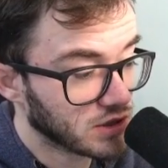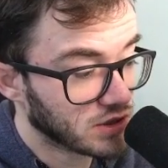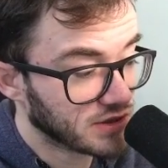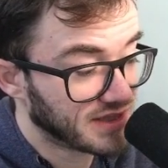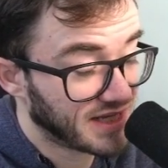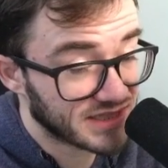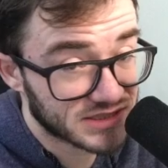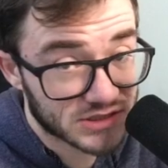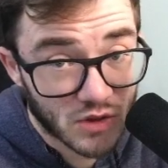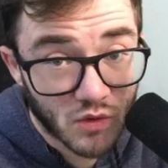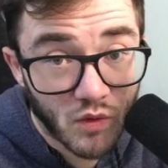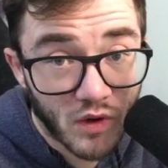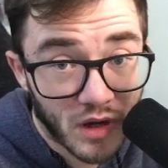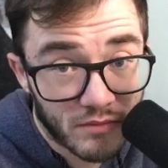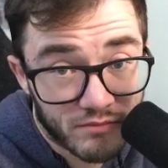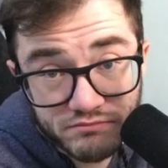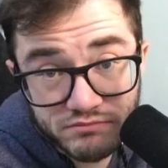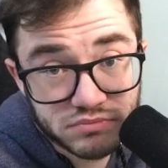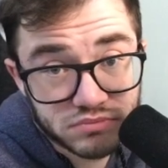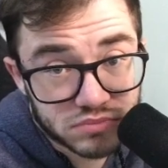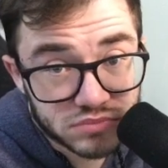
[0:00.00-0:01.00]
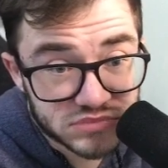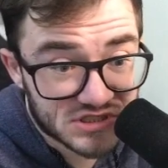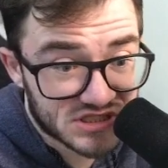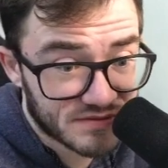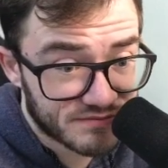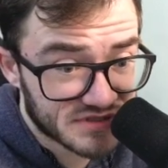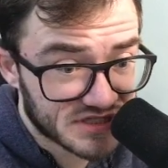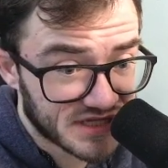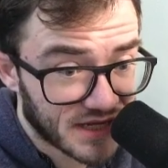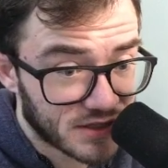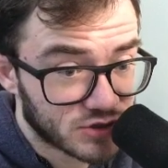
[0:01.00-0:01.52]
That's quite a
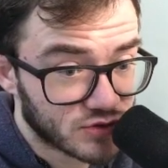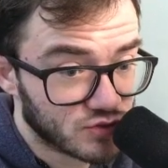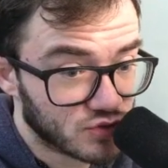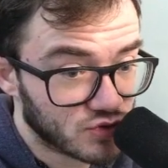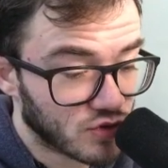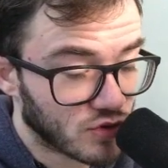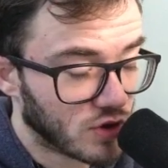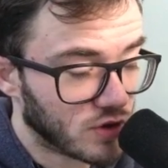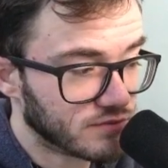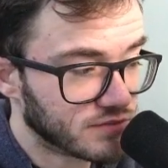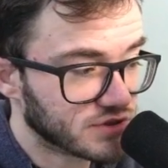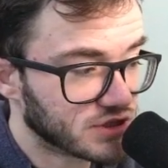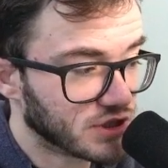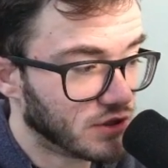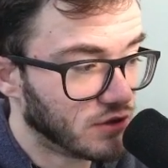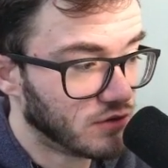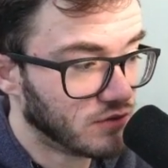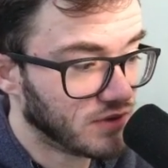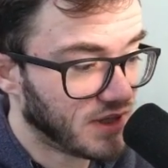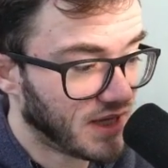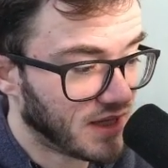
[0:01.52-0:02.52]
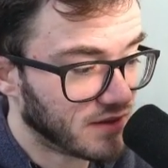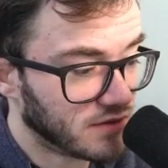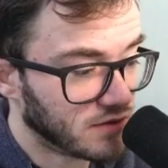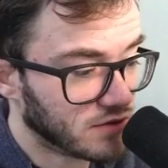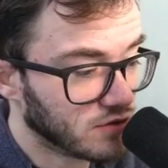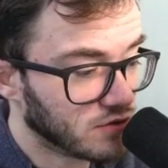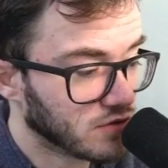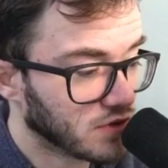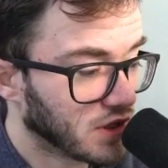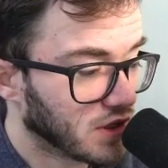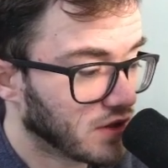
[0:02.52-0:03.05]
substantial drop. So yeah, the
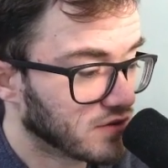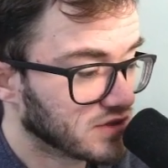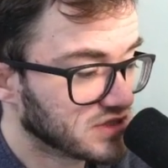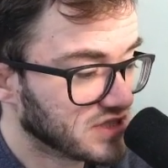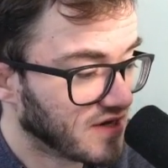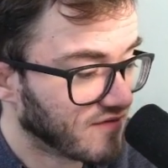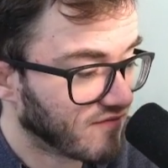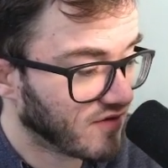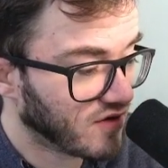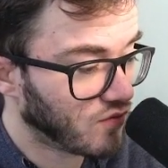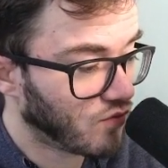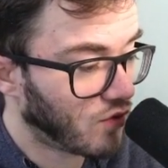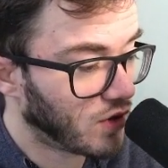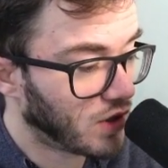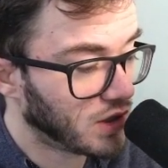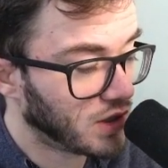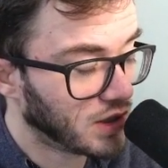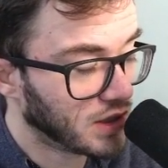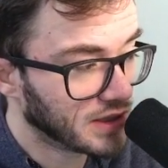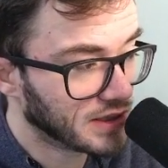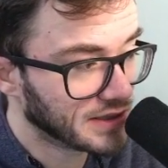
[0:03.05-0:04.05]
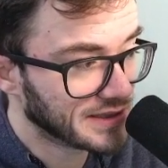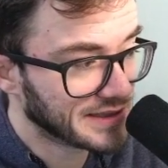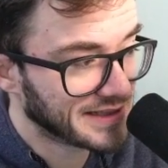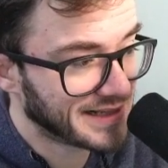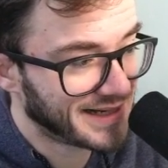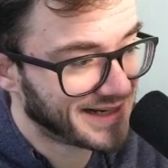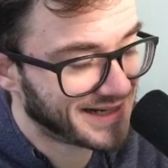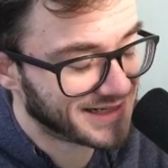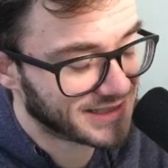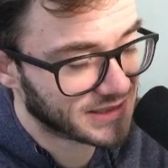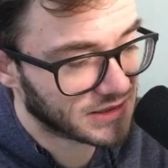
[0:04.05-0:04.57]
Lugia is definitely one
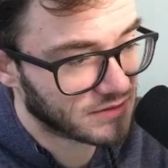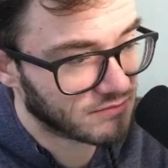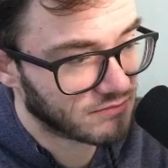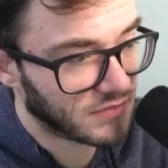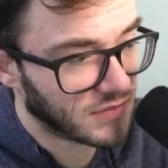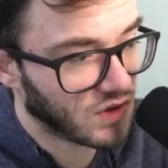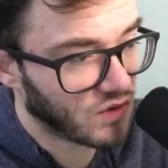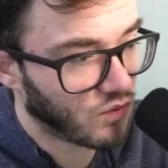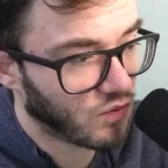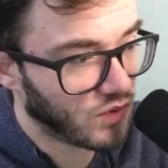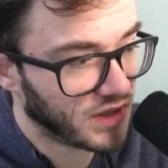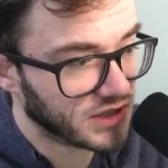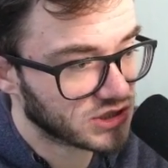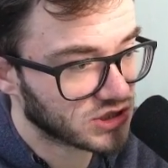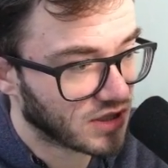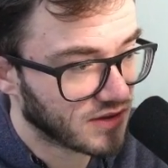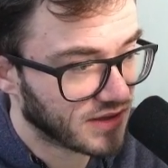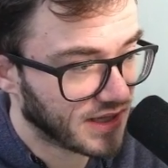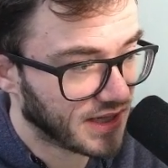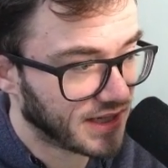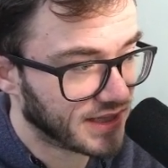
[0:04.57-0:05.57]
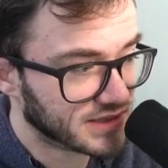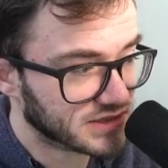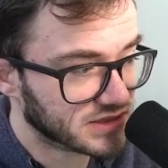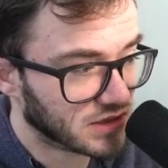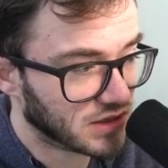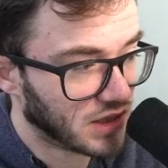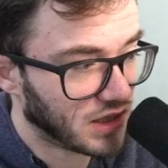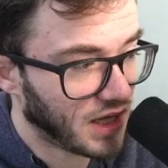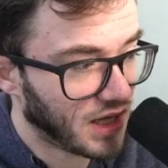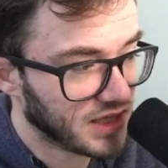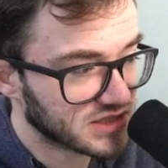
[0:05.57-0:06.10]
which I think is
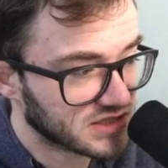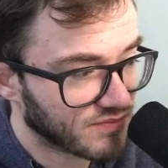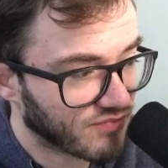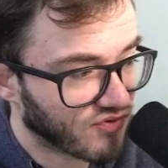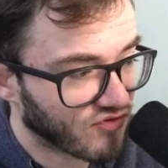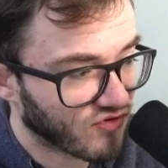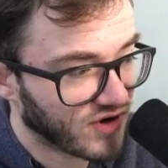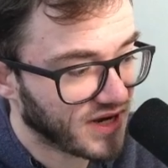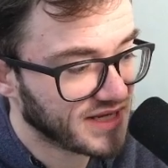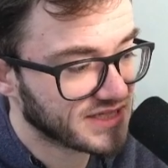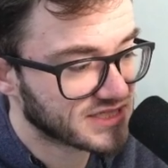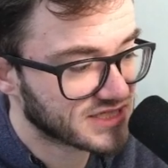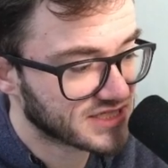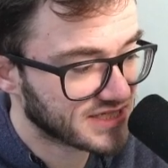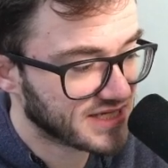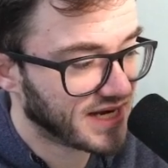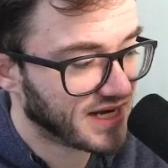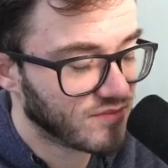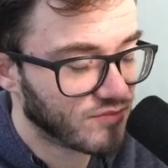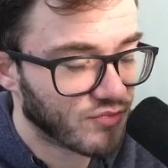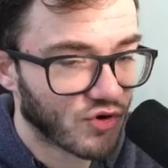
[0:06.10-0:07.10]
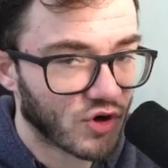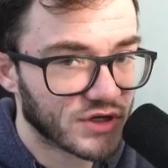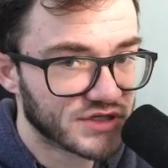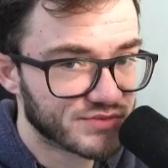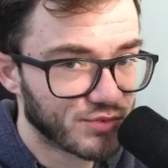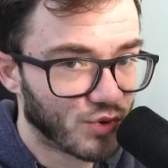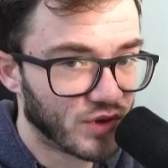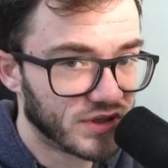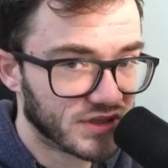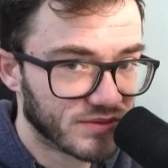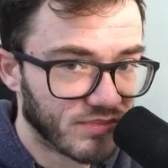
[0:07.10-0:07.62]
a pretty steady price
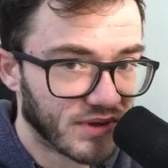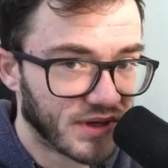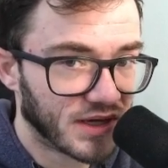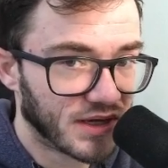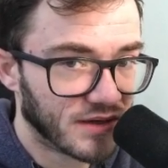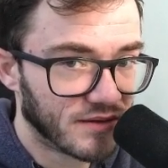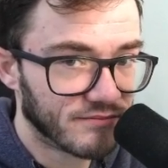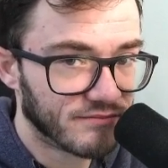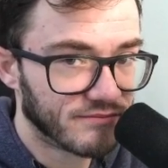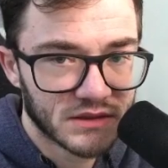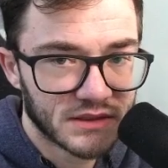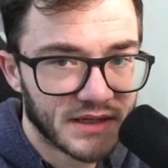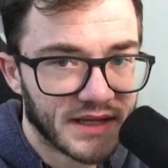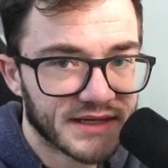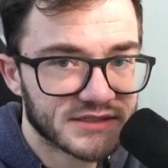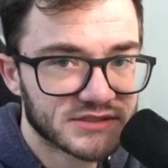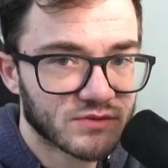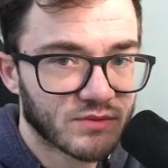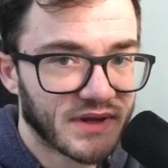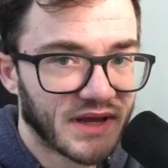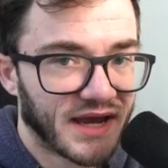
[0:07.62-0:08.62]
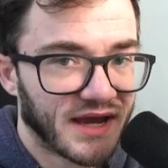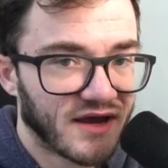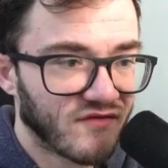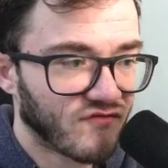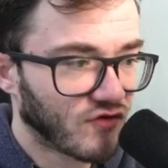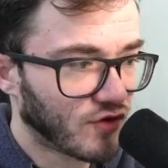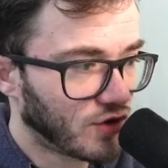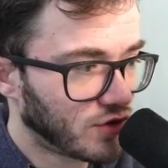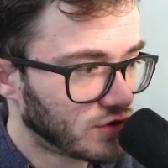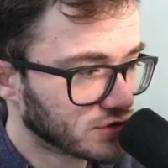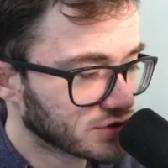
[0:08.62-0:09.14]
point to pick up. Next, we have
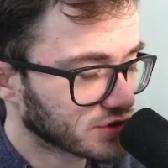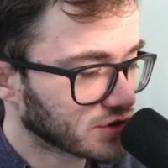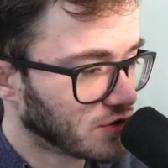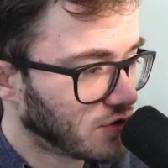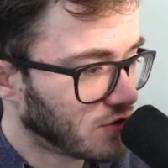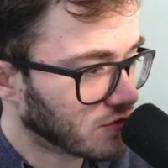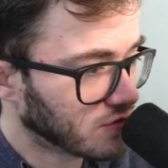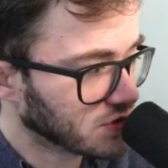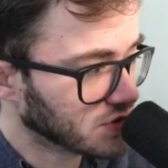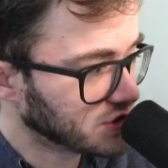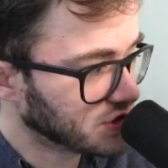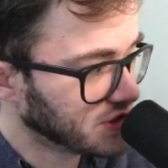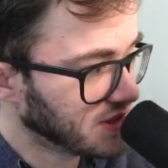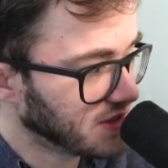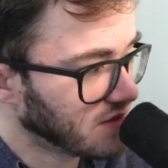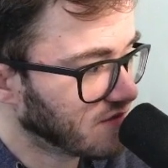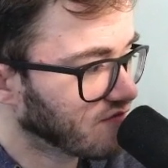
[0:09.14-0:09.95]
Lost Origin.